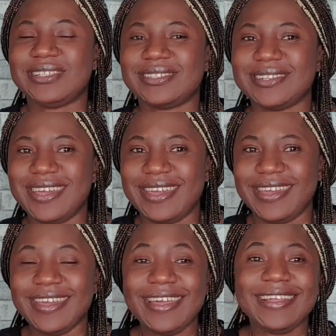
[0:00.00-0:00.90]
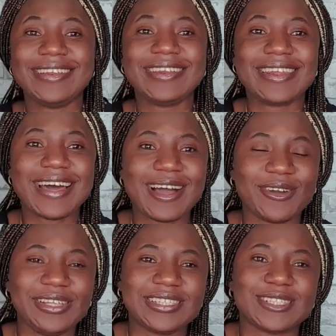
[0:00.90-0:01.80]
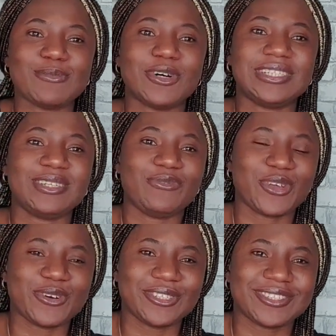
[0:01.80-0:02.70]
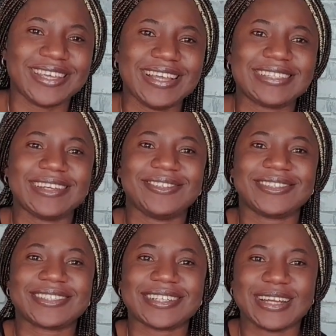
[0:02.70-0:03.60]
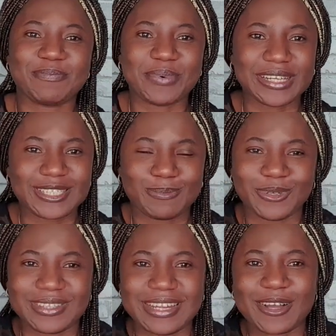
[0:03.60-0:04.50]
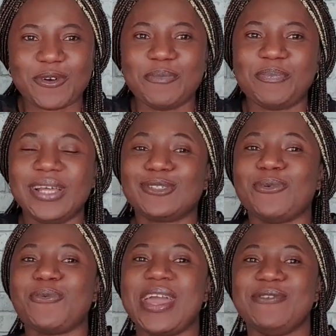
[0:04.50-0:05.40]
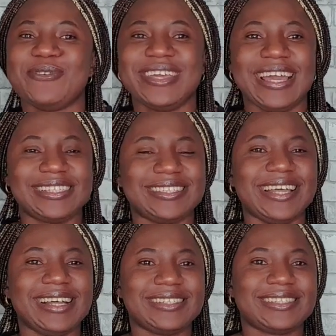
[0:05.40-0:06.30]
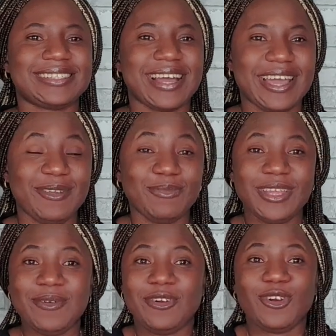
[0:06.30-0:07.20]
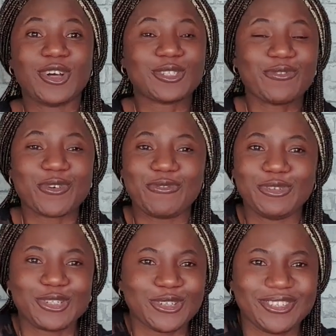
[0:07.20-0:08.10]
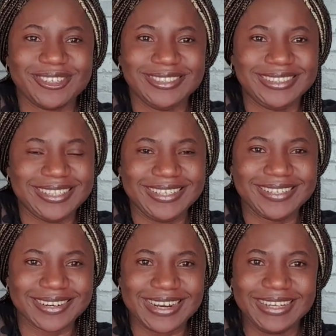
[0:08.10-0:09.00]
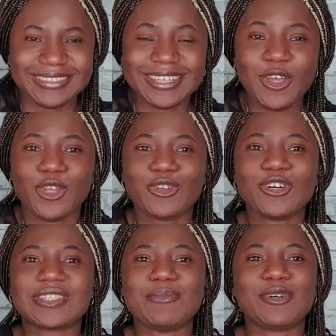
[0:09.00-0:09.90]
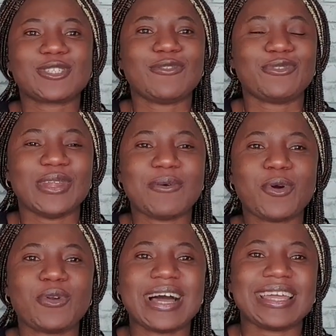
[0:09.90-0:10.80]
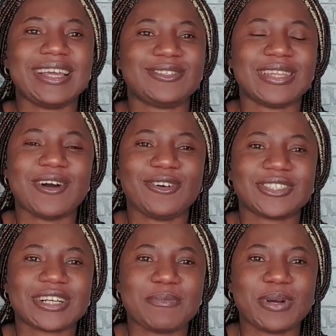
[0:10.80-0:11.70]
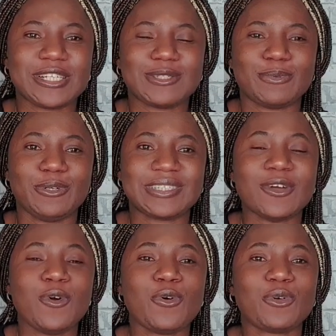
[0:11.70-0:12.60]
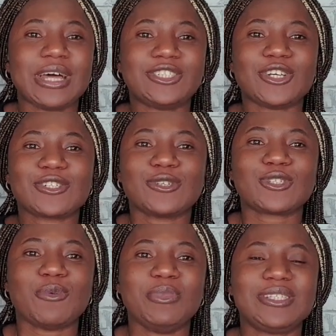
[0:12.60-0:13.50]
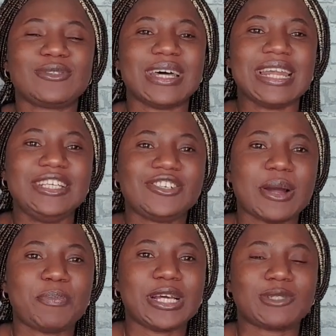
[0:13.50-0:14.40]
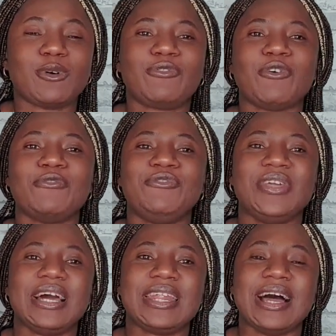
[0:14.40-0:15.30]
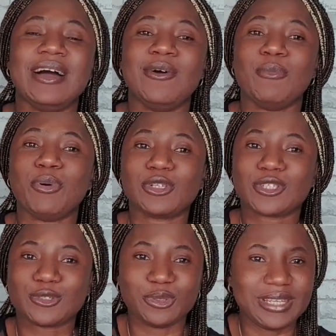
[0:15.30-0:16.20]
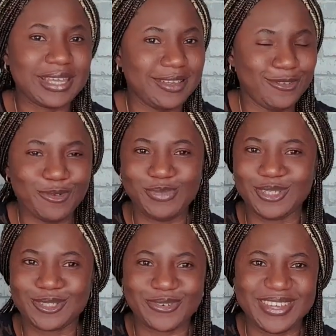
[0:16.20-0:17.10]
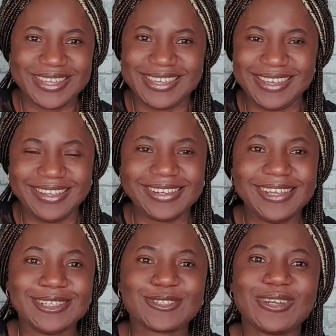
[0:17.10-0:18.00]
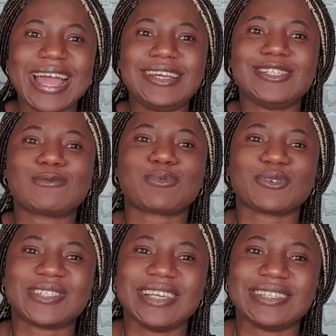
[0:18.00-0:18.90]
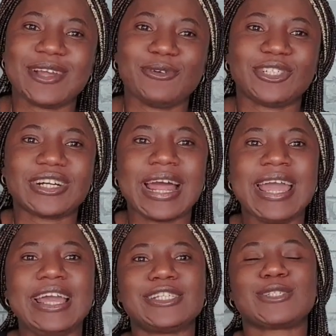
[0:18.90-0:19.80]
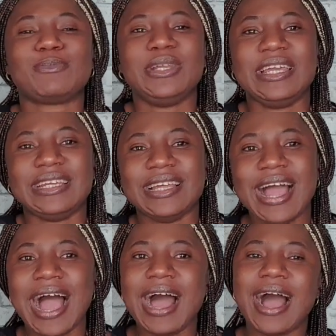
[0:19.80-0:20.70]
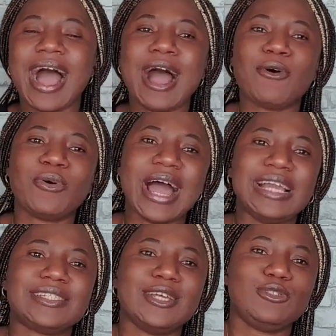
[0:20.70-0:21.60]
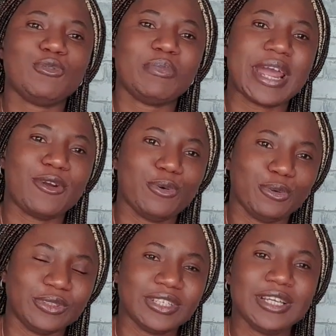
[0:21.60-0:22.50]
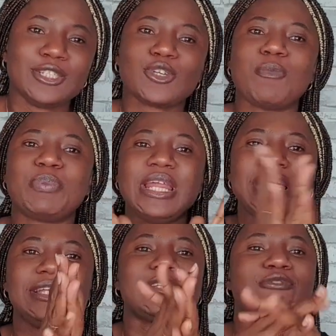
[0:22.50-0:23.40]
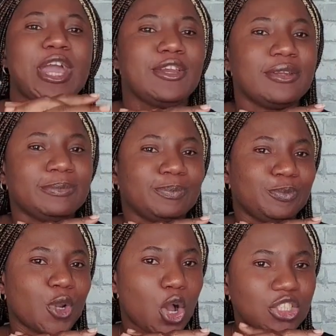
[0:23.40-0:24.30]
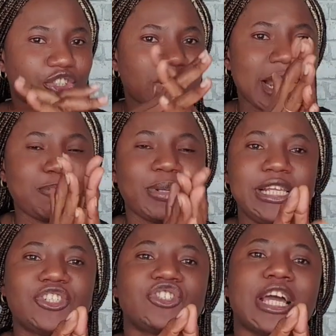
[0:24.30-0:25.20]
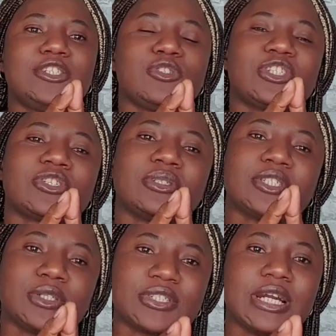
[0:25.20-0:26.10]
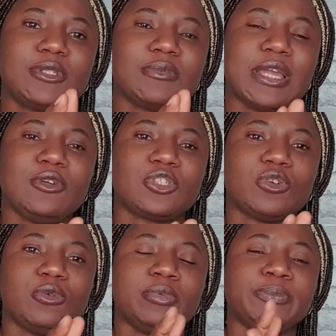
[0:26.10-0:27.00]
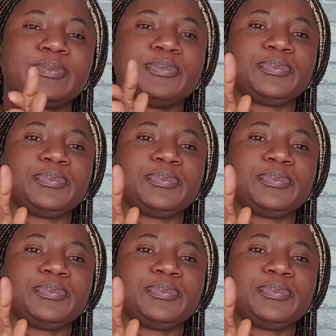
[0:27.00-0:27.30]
be say, now it is more difficult to get an Austrian passport now compared to when you get that time. Lot of confusion don't dey grand. You know, say most of them now wanna get an Austria passport. Una just go submit a Nigeria passport for Vienna, but today no be so again. So now this process I go try explain how I take do my own. So please, if you're in Austria, please try to subscribe to my YouTube